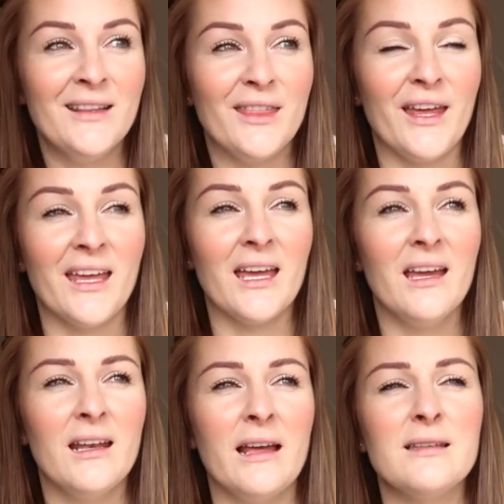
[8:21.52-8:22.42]
think,
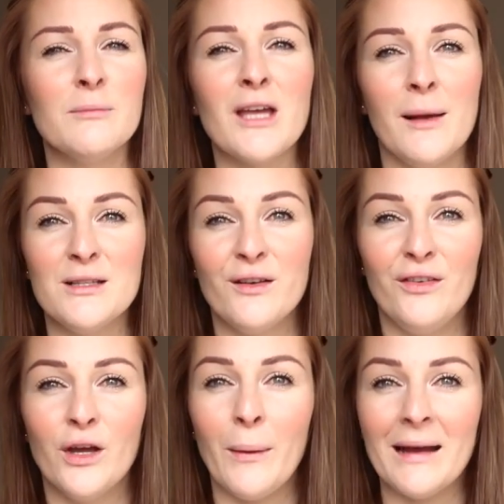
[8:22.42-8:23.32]
like sometimes if
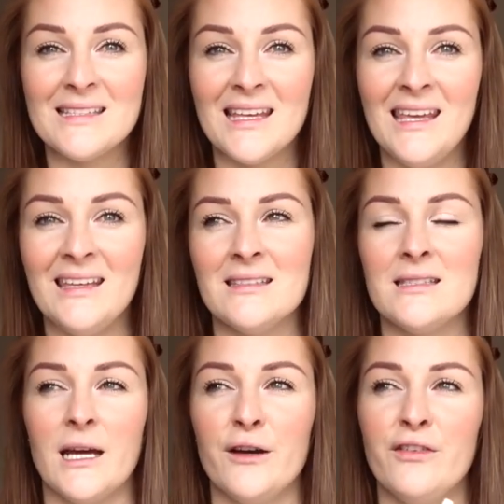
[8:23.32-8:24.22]
you go out to eat and
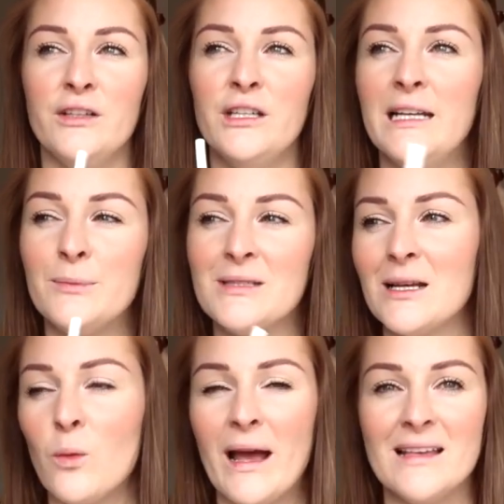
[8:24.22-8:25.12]
stuff and your
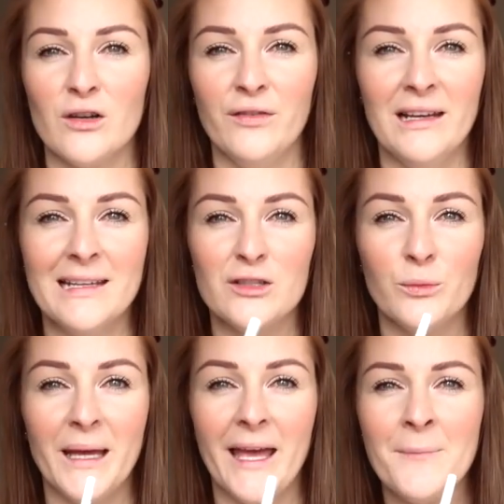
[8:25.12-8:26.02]
lipstick wears off a little
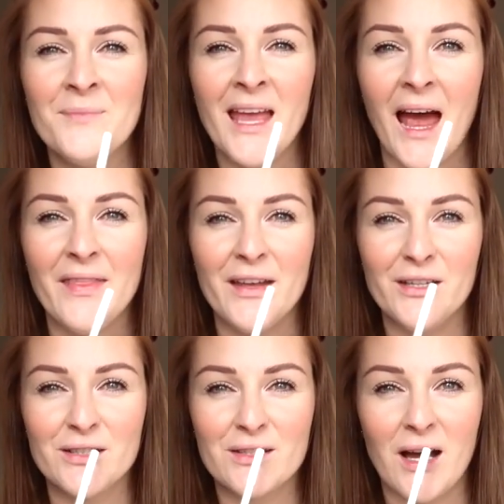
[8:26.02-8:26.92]
bit and then
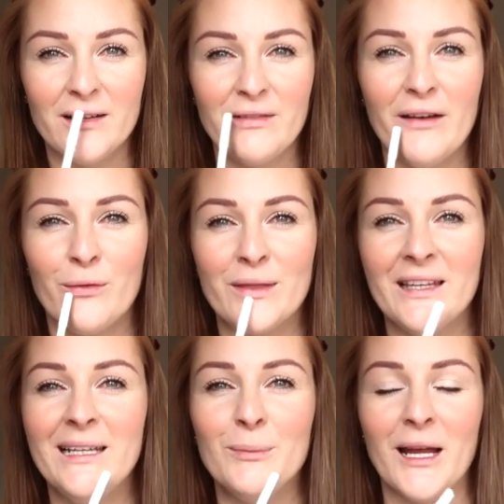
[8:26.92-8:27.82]
you're just kind of left with the
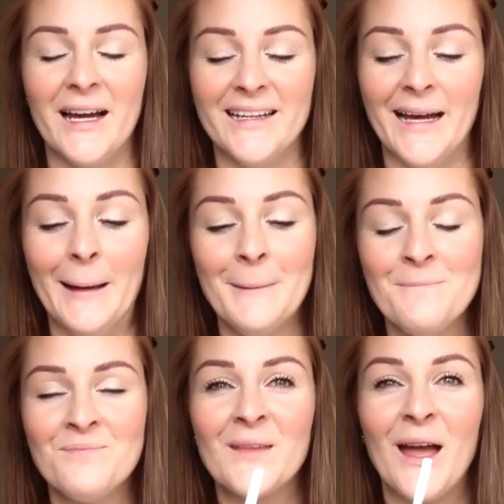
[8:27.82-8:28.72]
lip liner
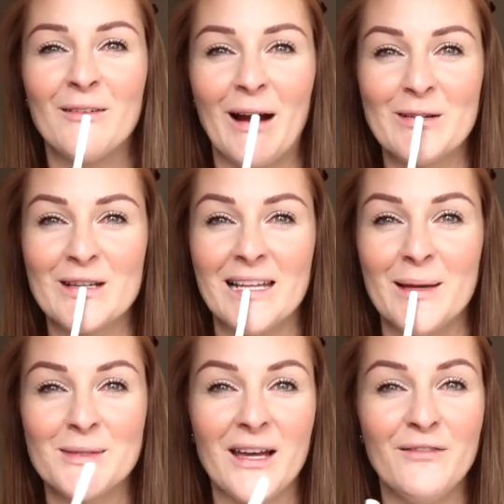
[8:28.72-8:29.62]
around your
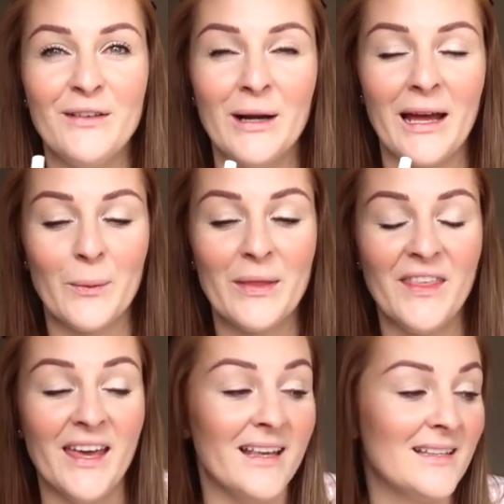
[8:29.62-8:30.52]
lips, I feel like with
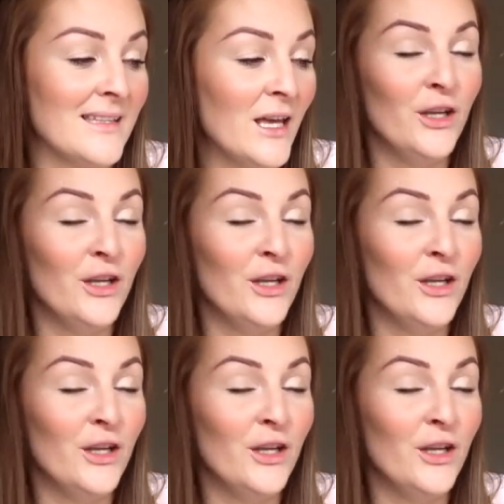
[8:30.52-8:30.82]
this